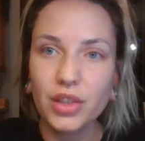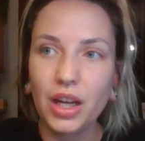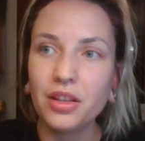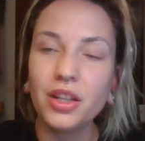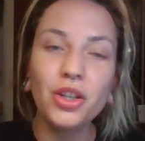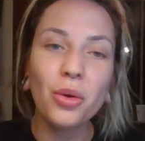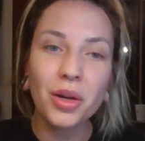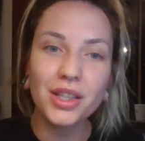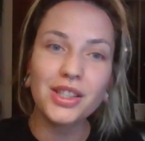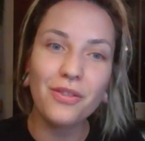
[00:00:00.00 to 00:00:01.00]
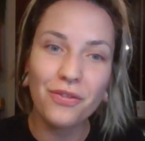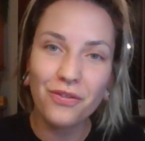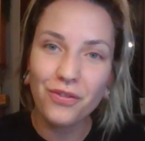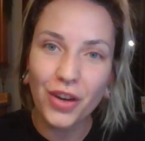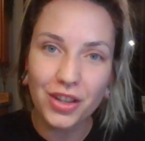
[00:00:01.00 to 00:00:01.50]
And then, you know what? I said,
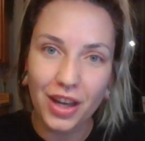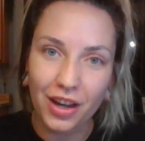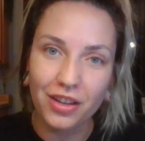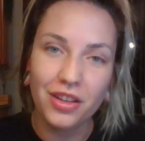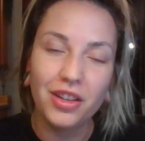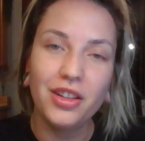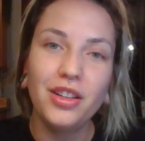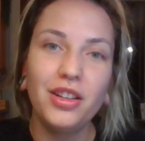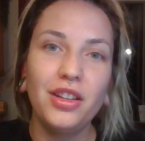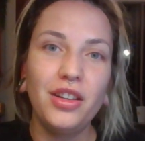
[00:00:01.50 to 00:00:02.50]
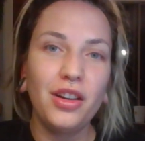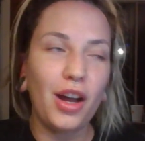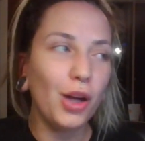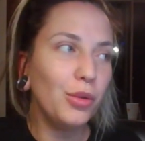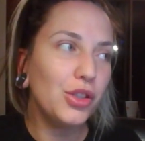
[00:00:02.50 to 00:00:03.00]
fuck that.
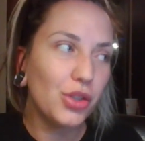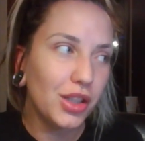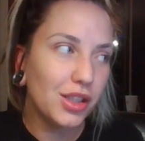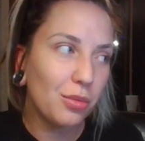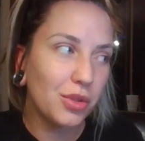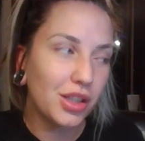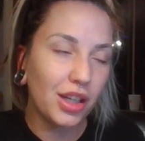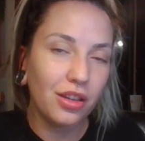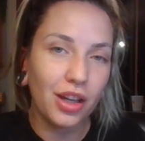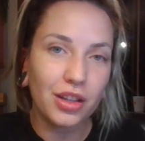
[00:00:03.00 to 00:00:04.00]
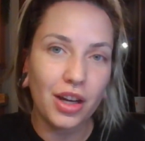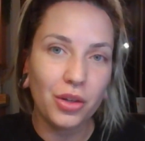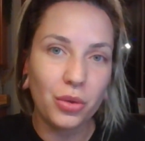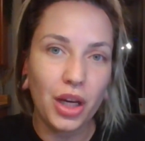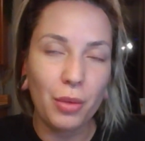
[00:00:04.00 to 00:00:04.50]
I wouldn't treat someone's kid like that
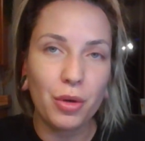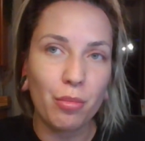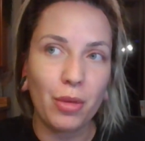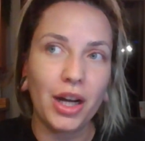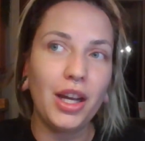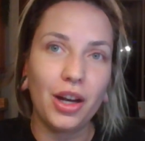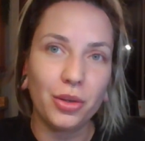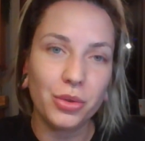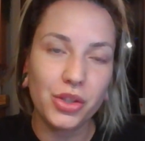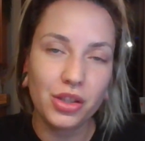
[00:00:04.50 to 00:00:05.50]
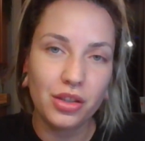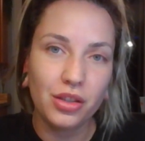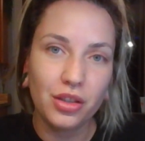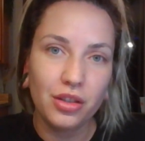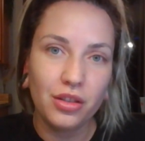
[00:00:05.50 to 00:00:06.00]
who came into my house
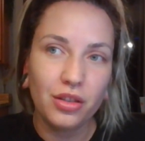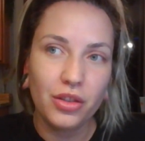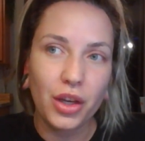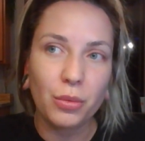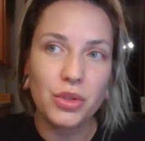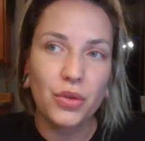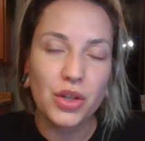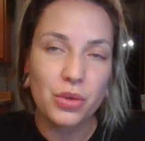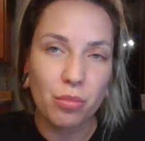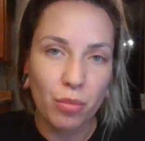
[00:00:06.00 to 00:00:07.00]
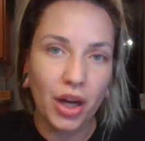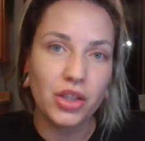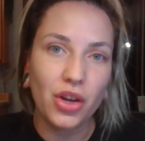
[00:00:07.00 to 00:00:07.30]
and was friends with my